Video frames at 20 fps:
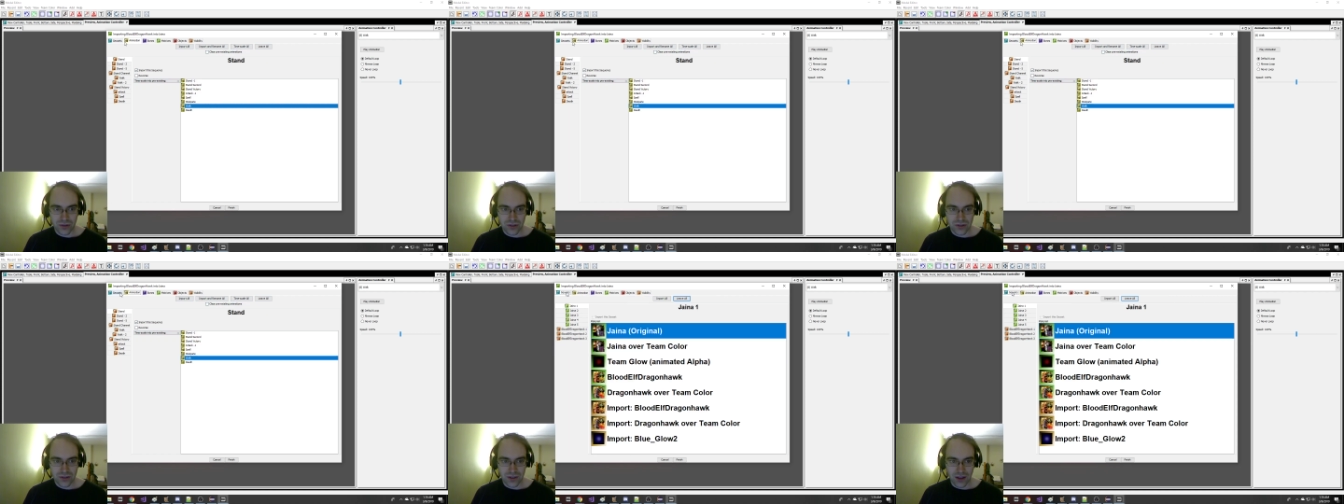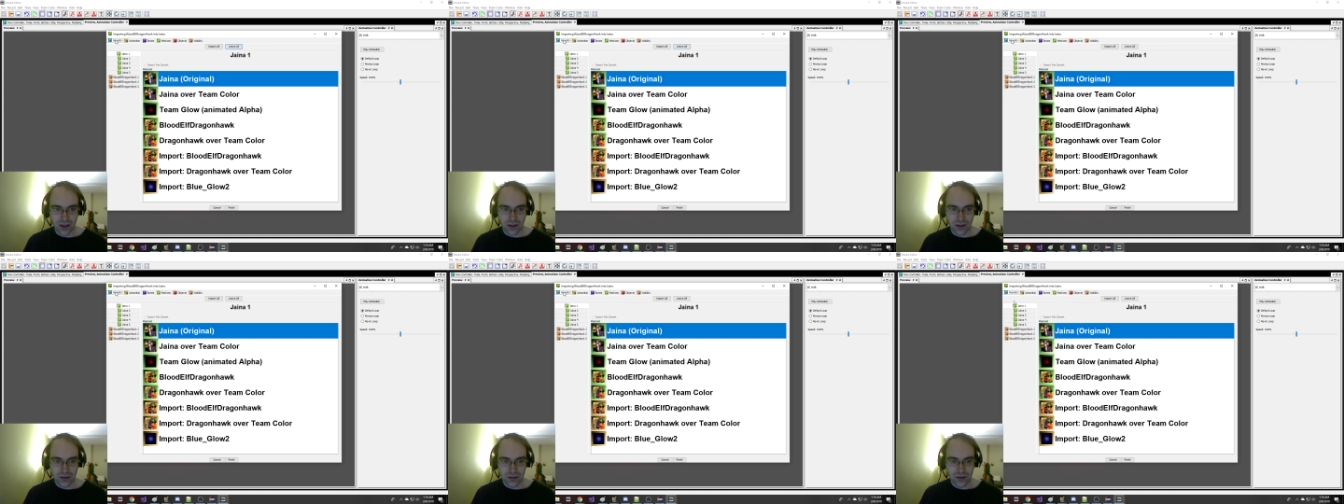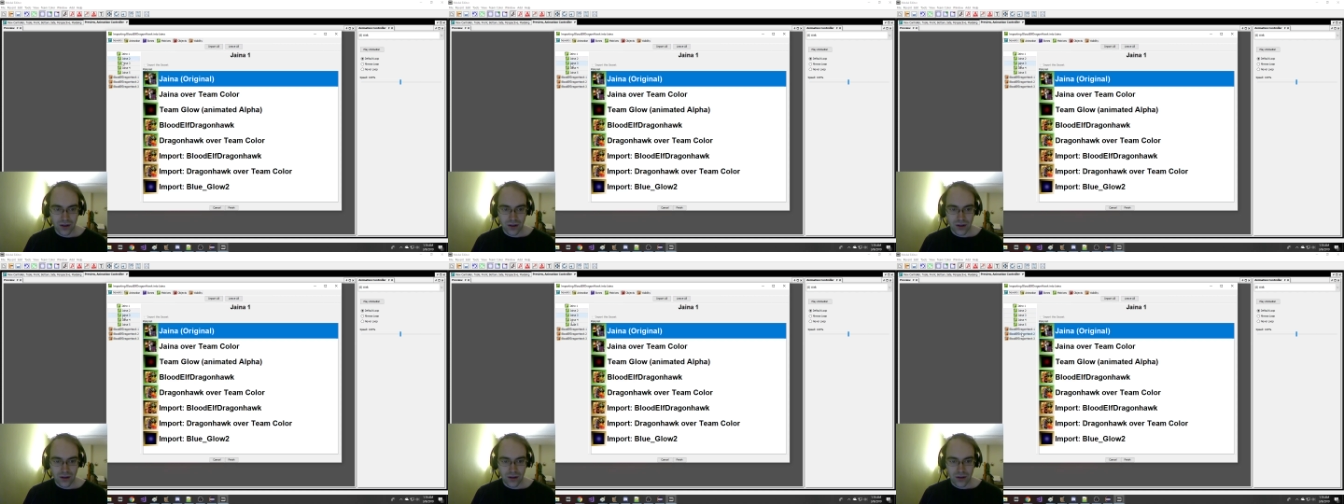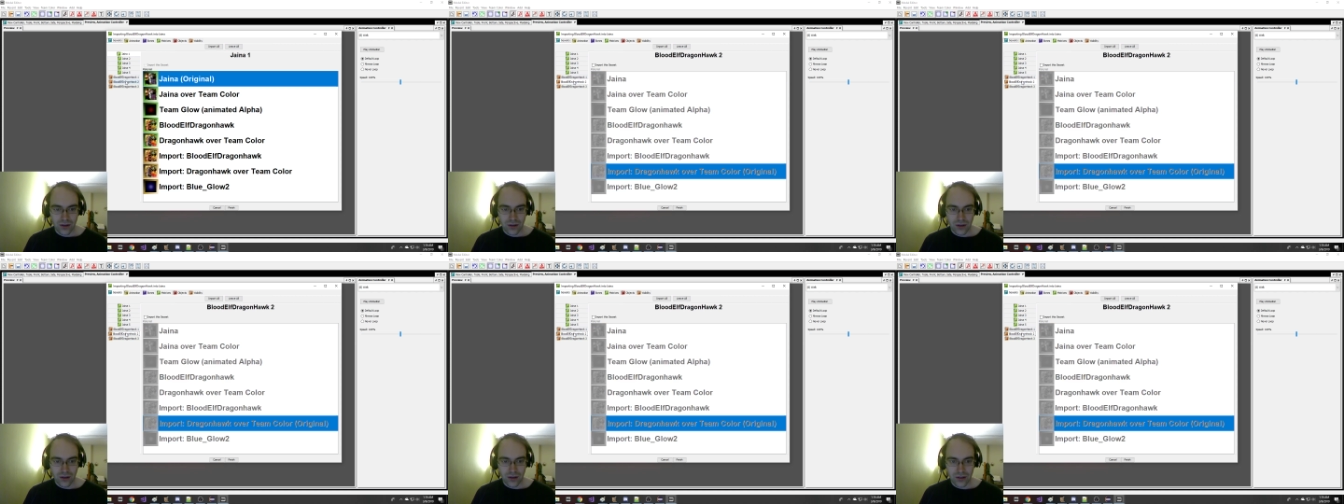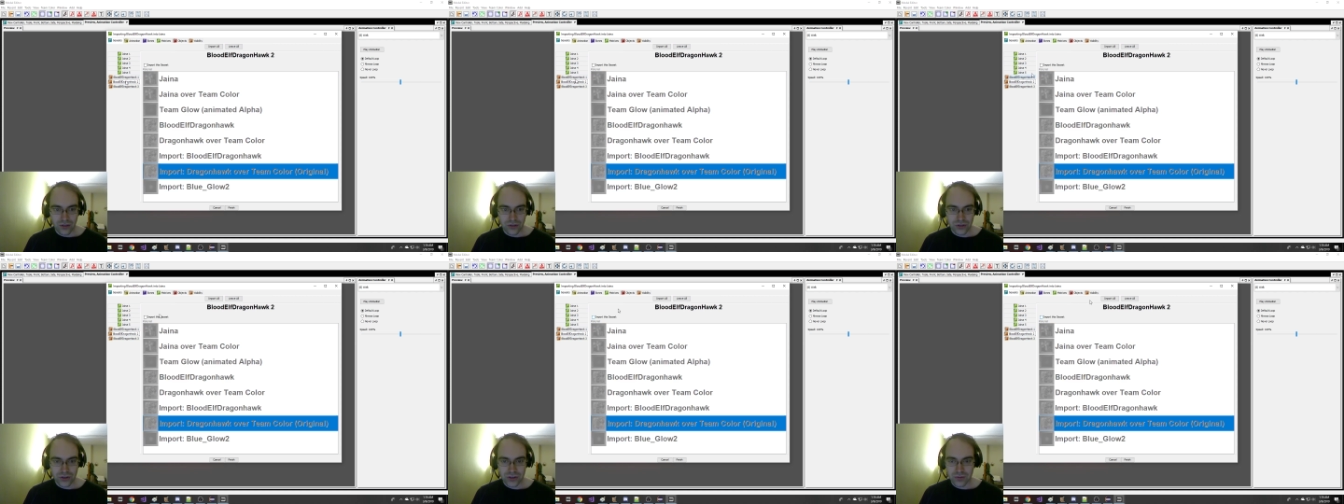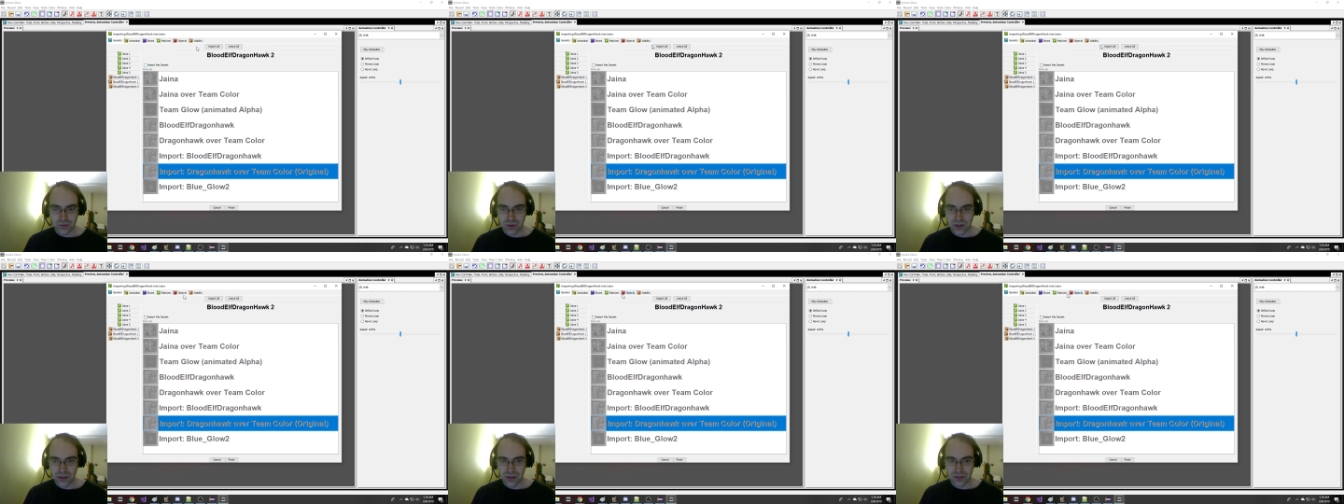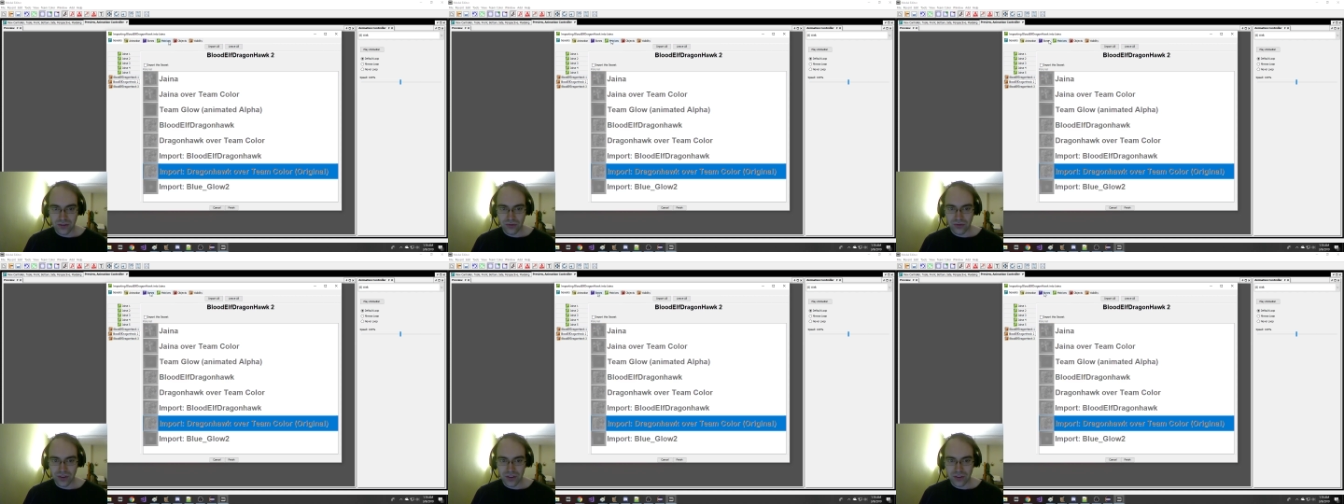stand, just because
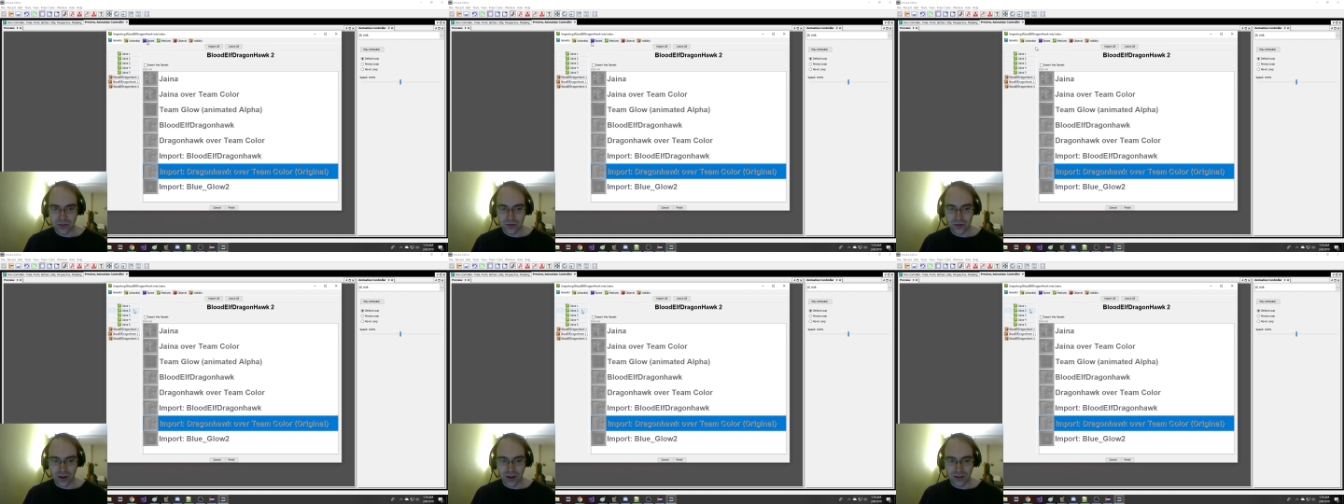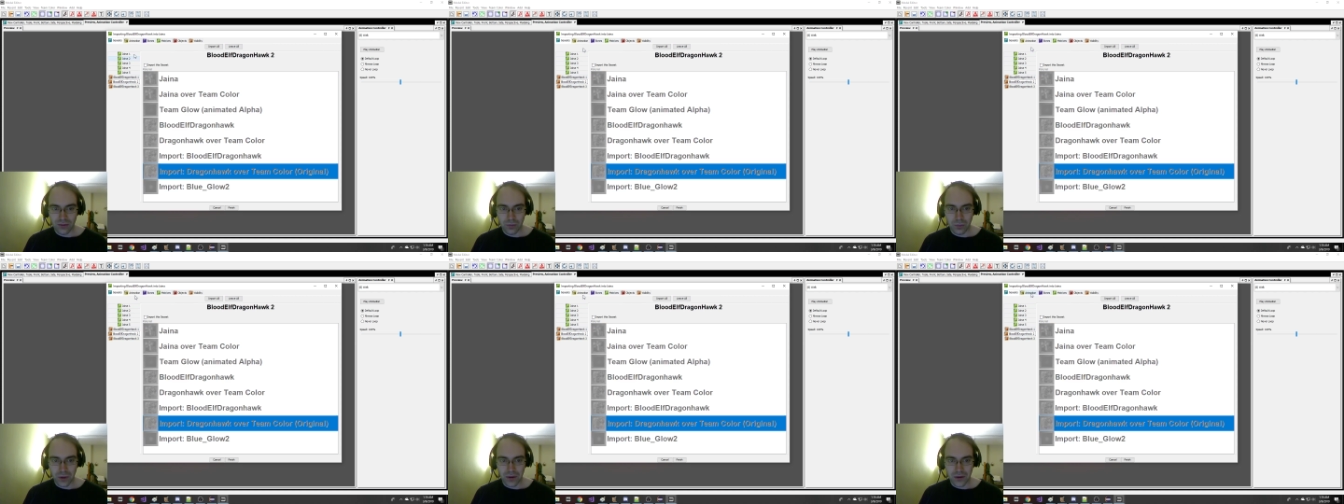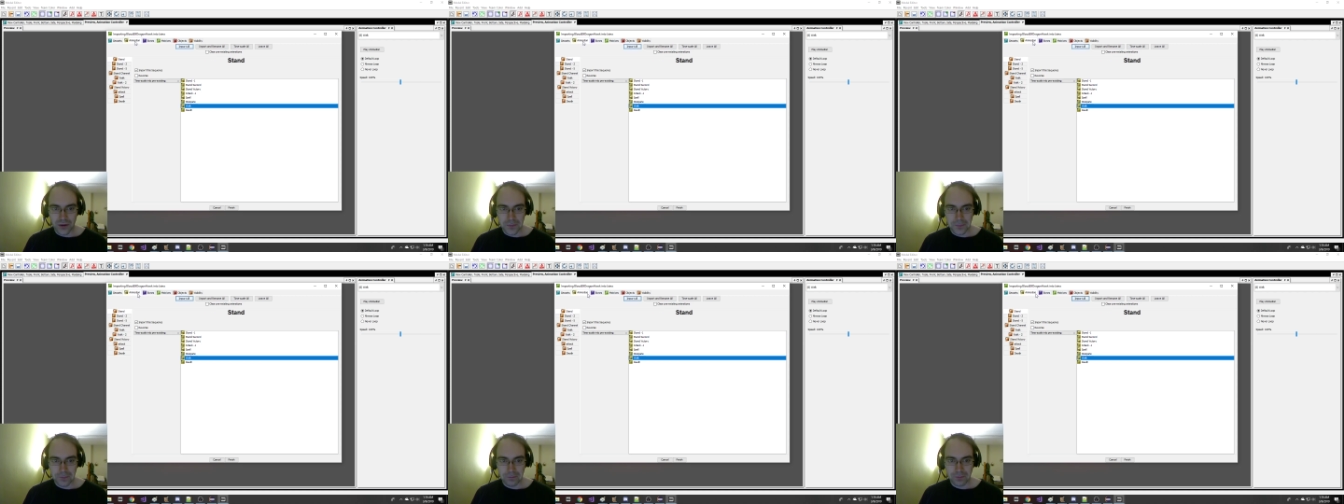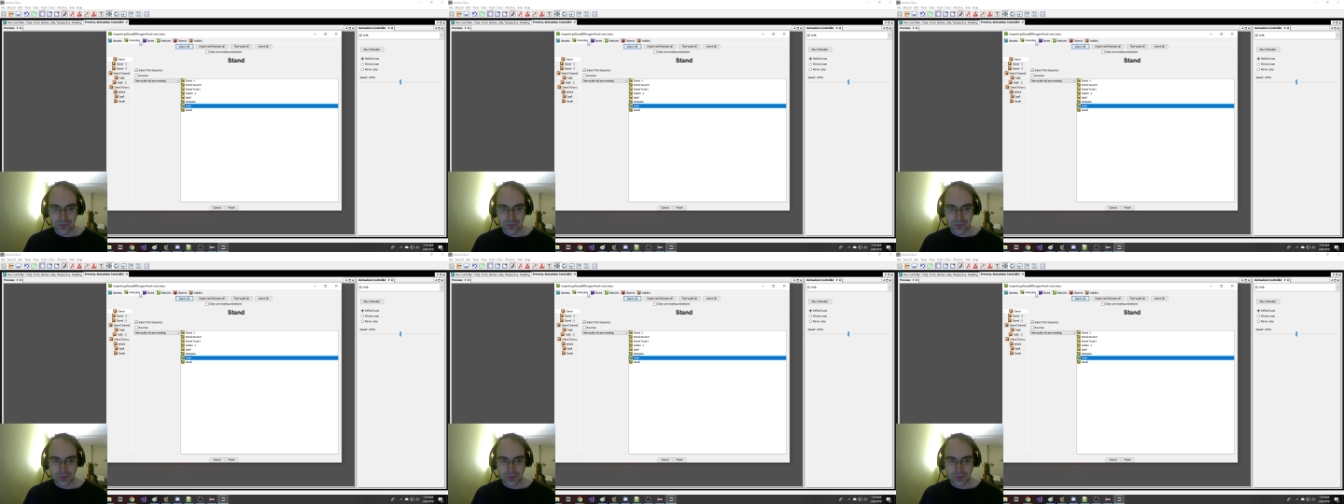it fits Jaina better.